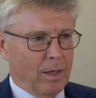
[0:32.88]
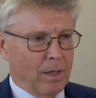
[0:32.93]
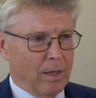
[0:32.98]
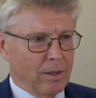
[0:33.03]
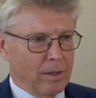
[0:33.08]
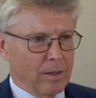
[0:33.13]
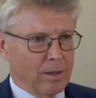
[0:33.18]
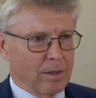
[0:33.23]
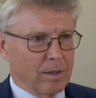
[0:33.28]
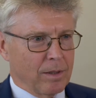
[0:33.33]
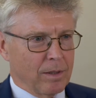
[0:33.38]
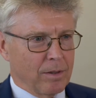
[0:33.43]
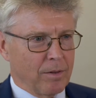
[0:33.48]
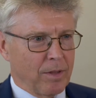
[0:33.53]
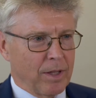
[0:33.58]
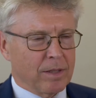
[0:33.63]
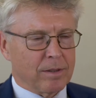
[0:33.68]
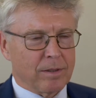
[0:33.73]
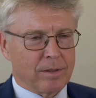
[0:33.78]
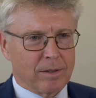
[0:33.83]
Uh,
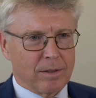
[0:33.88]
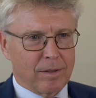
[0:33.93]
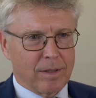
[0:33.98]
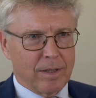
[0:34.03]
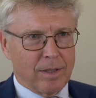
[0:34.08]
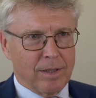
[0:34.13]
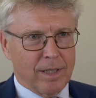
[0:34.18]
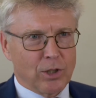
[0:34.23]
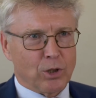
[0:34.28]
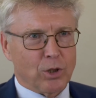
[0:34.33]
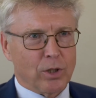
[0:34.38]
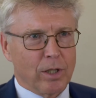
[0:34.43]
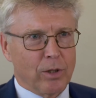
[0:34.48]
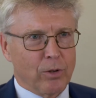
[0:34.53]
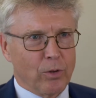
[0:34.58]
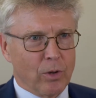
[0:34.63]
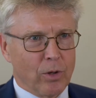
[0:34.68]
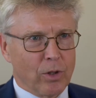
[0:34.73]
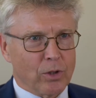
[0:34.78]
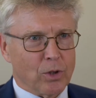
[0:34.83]
thus, the national
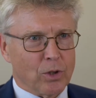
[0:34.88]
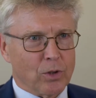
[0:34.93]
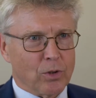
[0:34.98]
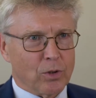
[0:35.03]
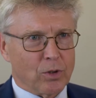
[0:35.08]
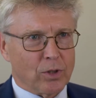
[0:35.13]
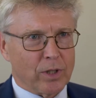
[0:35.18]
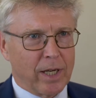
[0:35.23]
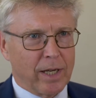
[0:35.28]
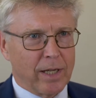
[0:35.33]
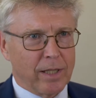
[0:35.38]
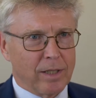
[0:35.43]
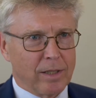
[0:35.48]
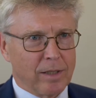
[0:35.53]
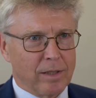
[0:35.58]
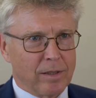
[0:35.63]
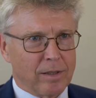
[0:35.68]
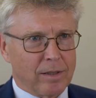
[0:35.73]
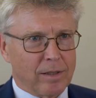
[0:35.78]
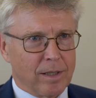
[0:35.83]
neurologic
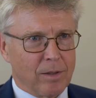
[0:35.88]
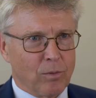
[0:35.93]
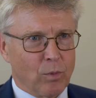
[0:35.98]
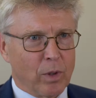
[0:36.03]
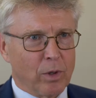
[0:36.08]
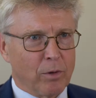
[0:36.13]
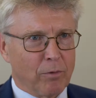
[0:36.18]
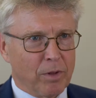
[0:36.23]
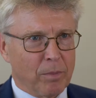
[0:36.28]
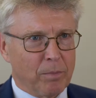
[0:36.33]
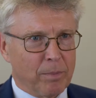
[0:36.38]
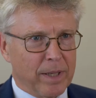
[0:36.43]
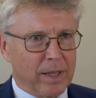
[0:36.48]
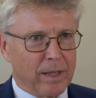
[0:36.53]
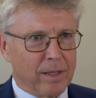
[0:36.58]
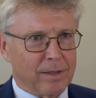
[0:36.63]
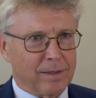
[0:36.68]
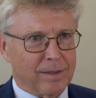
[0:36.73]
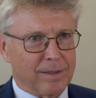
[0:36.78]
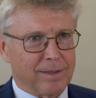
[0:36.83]
societies are one of the
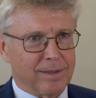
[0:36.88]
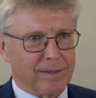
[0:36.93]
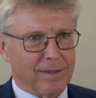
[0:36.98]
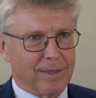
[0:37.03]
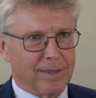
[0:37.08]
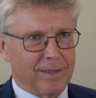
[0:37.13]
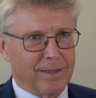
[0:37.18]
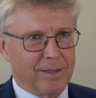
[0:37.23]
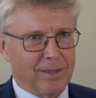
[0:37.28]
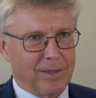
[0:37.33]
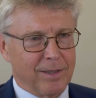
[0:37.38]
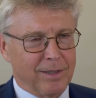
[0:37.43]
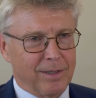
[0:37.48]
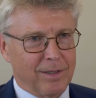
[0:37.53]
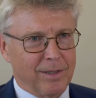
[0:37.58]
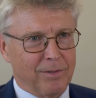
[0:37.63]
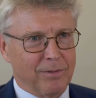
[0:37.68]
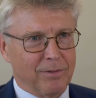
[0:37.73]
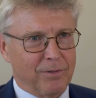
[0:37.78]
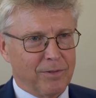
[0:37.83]
pillars
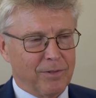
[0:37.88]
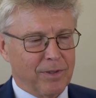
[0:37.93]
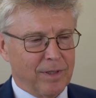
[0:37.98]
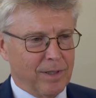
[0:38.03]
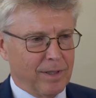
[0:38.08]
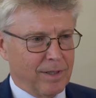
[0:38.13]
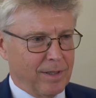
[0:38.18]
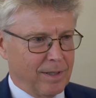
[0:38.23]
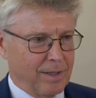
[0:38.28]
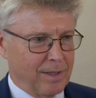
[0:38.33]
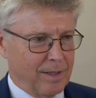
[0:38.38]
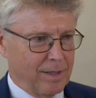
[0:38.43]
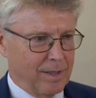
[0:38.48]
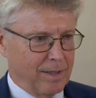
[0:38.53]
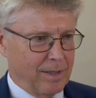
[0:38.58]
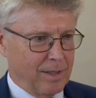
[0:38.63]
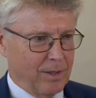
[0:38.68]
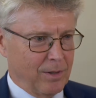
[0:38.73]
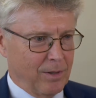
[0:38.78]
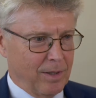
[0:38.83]
of
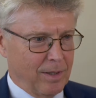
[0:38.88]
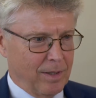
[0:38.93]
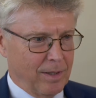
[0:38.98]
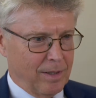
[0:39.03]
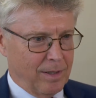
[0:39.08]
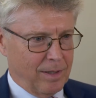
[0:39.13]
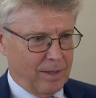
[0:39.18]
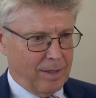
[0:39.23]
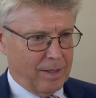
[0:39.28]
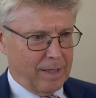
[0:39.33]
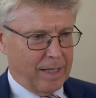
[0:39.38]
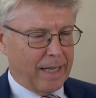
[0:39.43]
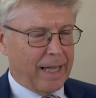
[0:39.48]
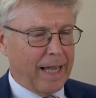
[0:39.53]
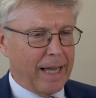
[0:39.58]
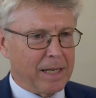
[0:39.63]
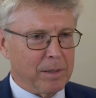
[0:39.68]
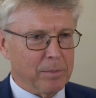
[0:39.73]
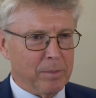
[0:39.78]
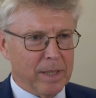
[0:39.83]
our
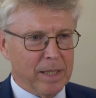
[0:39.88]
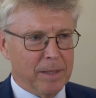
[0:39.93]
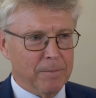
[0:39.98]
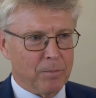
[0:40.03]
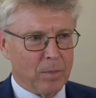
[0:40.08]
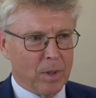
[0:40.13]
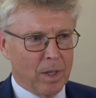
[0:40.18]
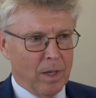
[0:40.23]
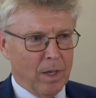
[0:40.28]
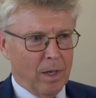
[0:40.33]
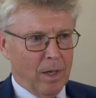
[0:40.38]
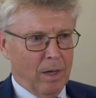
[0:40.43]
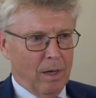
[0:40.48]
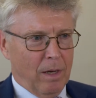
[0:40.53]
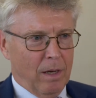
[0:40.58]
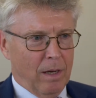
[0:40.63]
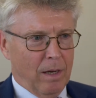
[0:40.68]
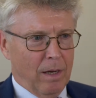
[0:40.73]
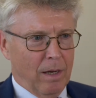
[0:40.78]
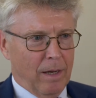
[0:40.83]
academy.
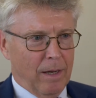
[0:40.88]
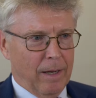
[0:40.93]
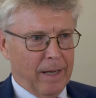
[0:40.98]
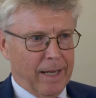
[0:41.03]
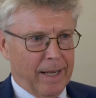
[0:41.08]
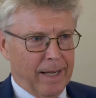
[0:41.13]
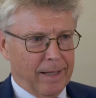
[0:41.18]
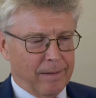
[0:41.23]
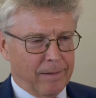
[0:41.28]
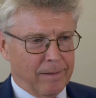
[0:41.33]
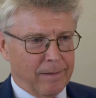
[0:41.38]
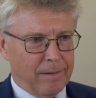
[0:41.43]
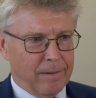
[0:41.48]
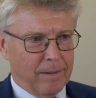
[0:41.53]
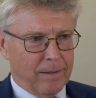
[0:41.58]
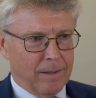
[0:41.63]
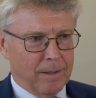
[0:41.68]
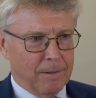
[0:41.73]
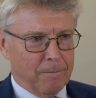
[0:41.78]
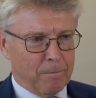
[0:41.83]
Uh,
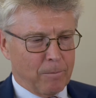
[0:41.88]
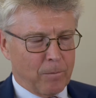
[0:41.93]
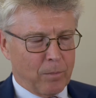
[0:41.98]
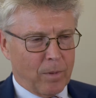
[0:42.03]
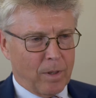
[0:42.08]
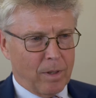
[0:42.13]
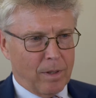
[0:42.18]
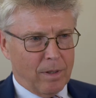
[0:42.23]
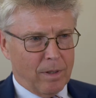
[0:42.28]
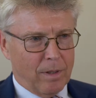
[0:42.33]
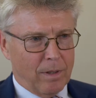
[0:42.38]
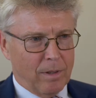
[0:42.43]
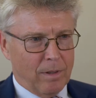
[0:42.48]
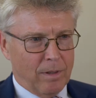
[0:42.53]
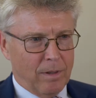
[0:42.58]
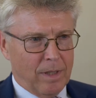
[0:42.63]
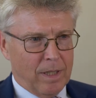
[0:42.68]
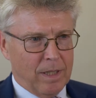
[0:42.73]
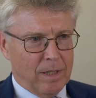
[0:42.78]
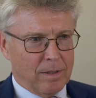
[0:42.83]
and um, uh,
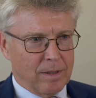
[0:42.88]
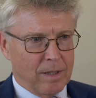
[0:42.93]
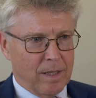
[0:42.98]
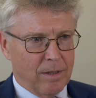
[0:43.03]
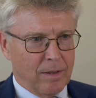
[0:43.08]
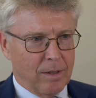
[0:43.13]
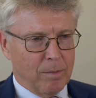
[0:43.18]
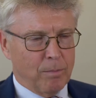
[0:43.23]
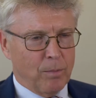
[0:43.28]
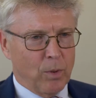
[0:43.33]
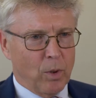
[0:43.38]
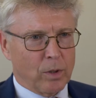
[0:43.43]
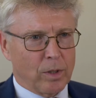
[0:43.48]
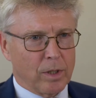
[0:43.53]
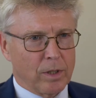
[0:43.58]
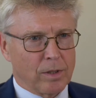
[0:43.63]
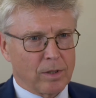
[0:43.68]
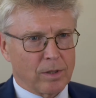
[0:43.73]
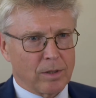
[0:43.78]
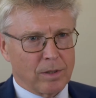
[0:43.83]
these are the
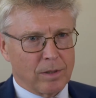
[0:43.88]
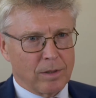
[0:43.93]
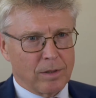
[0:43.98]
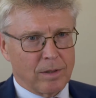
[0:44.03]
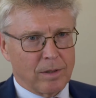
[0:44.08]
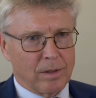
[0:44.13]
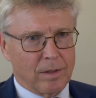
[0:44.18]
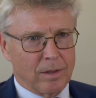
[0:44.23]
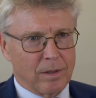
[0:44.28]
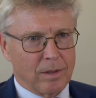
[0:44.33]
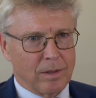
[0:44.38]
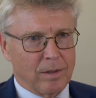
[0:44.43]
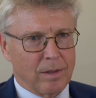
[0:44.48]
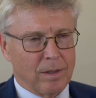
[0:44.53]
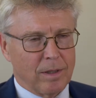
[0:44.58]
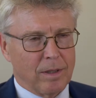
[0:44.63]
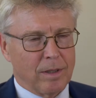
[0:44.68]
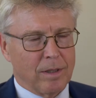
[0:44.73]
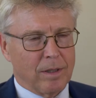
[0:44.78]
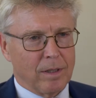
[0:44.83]
bodies and uh,
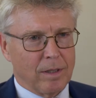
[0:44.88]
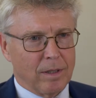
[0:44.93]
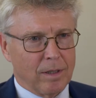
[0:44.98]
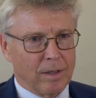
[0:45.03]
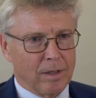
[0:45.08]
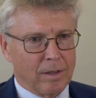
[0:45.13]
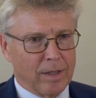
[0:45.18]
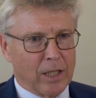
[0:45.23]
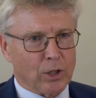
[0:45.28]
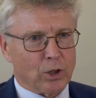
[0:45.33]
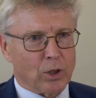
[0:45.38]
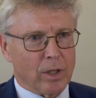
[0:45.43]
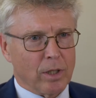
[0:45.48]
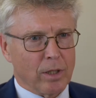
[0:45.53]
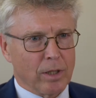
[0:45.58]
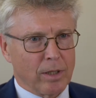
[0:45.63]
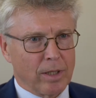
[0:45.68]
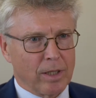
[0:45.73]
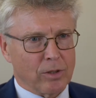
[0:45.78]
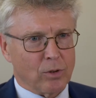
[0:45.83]
the
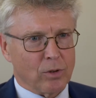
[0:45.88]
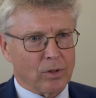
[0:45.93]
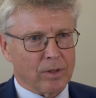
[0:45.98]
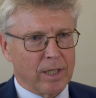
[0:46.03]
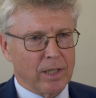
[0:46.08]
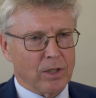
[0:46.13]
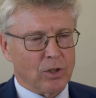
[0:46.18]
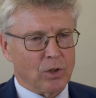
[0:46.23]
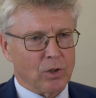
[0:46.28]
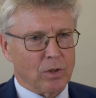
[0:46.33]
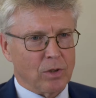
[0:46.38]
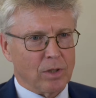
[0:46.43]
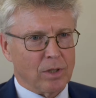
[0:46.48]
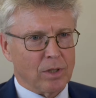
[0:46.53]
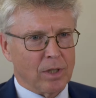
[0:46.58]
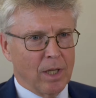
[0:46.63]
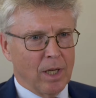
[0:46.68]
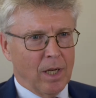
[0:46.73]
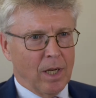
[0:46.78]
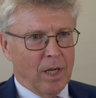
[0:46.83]
national associations